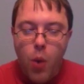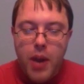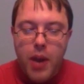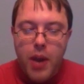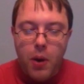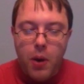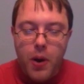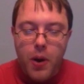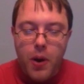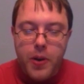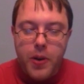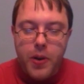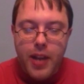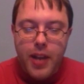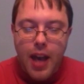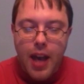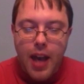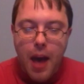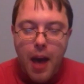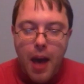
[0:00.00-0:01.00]
we
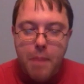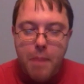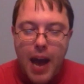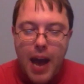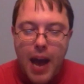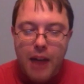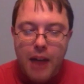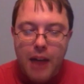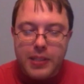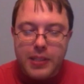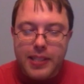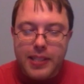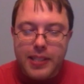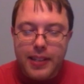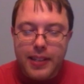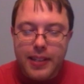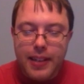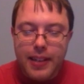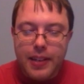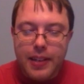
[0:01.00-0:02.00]
heard about
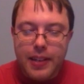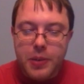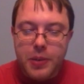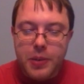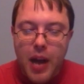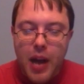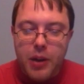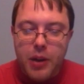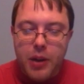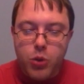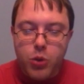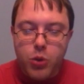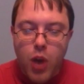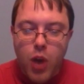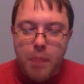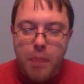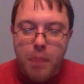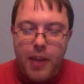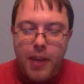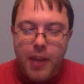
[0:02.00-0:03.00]
Donald
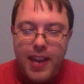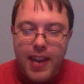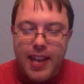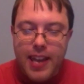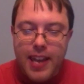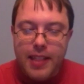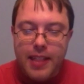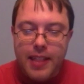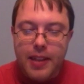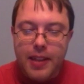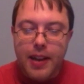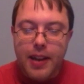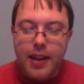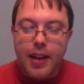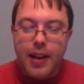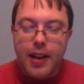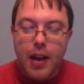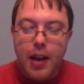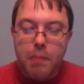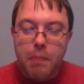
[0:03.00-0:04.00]
Trump in
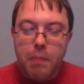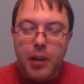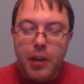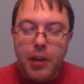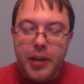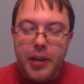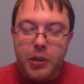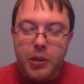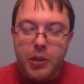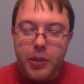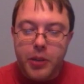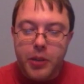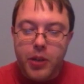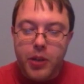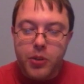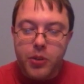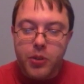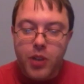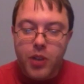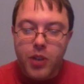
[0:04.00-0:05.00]
the political
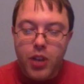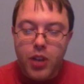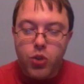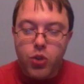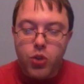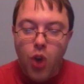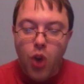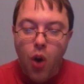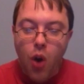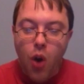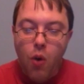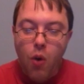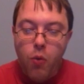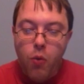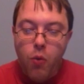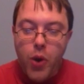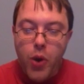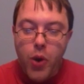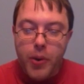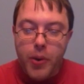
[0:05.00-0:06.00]
news
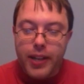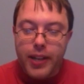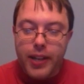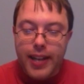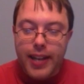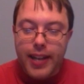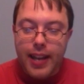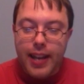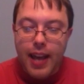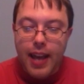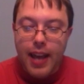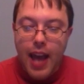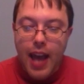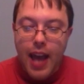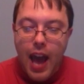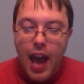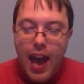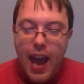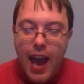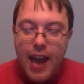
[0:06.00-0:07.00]
so frequently,
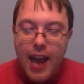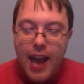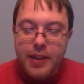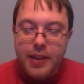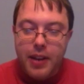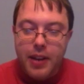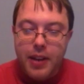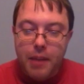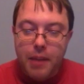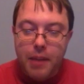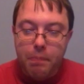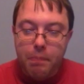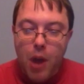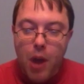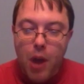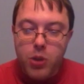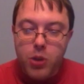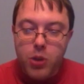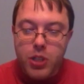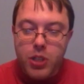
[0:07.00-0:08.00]
and
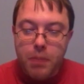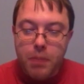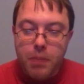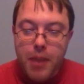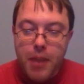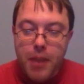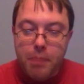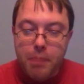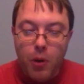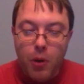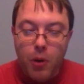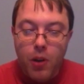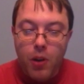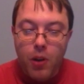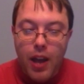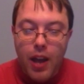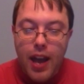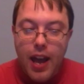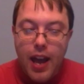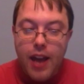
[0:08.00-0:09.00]
most
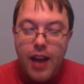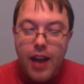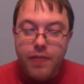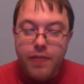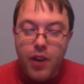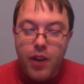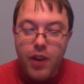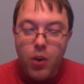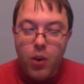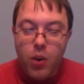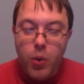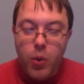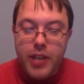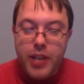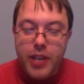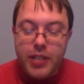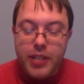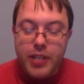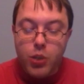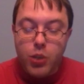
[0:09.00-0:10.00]
people have
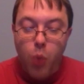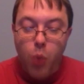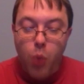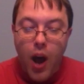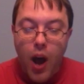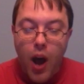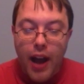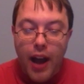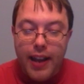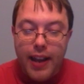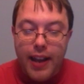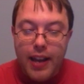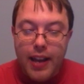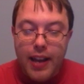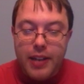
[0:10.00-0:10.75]
reasons why